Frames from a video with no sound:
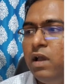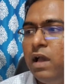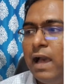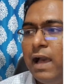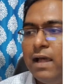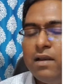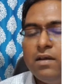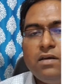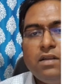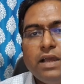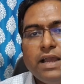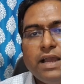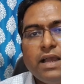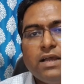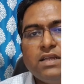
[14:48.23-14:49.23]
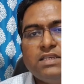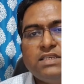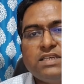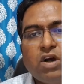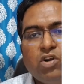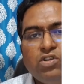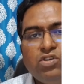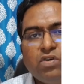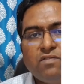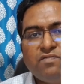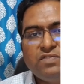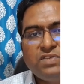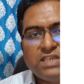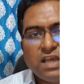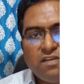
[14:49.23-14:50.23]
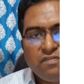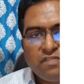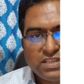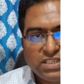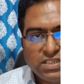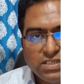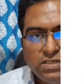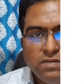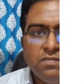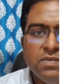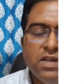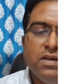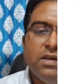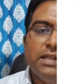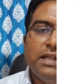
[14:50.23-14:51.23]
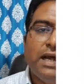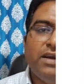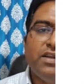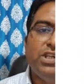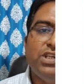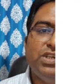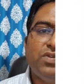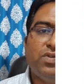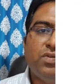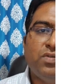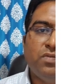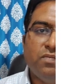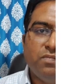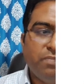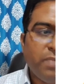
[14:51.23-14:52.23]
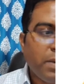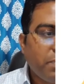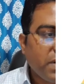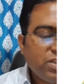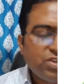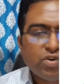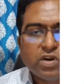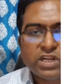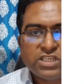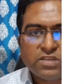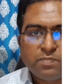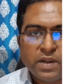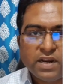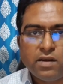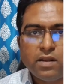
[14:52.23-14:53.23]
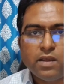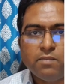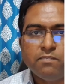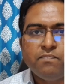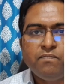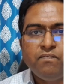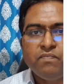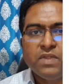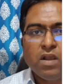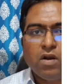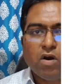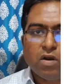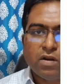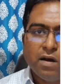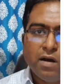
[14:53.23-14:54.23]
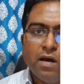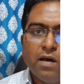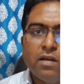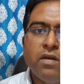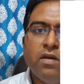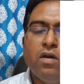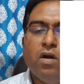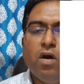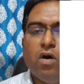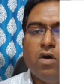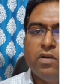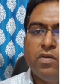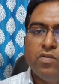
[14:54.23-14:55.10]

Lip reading: And it's also of self-esteem, that is people should respect him or her, or